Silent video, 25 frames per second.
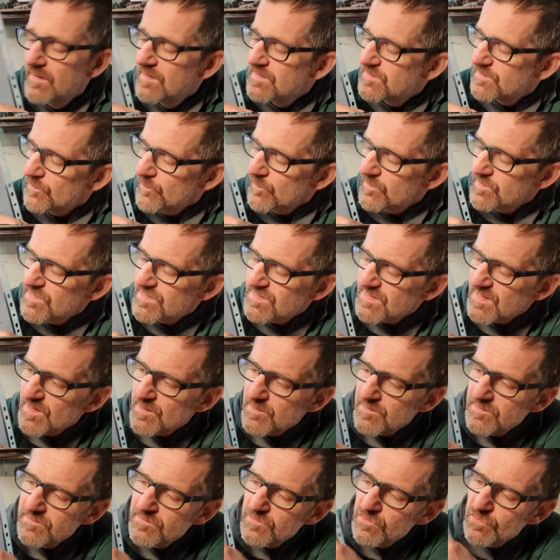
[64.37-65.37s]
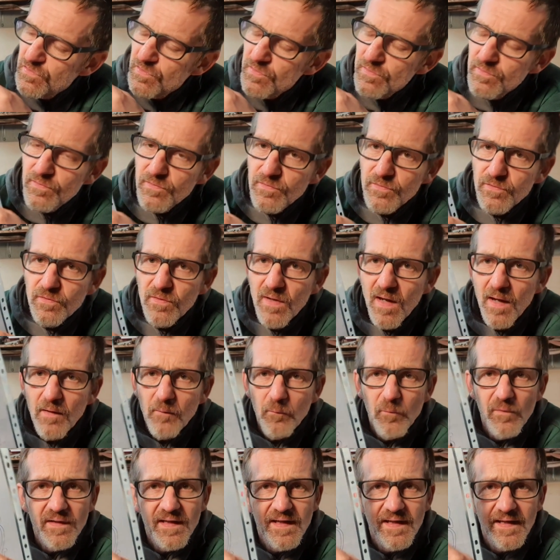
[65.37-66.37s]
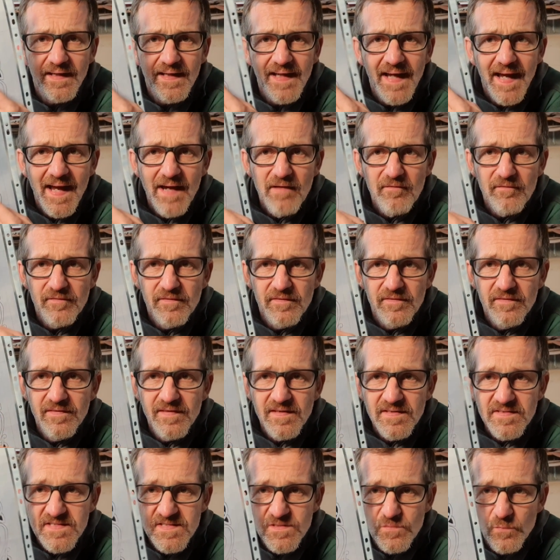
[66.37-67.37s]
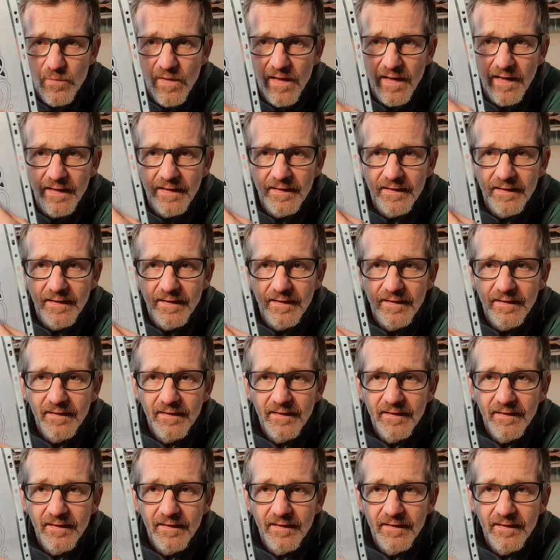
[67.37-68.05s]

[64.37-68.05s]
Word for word: So we're just gonna carve this one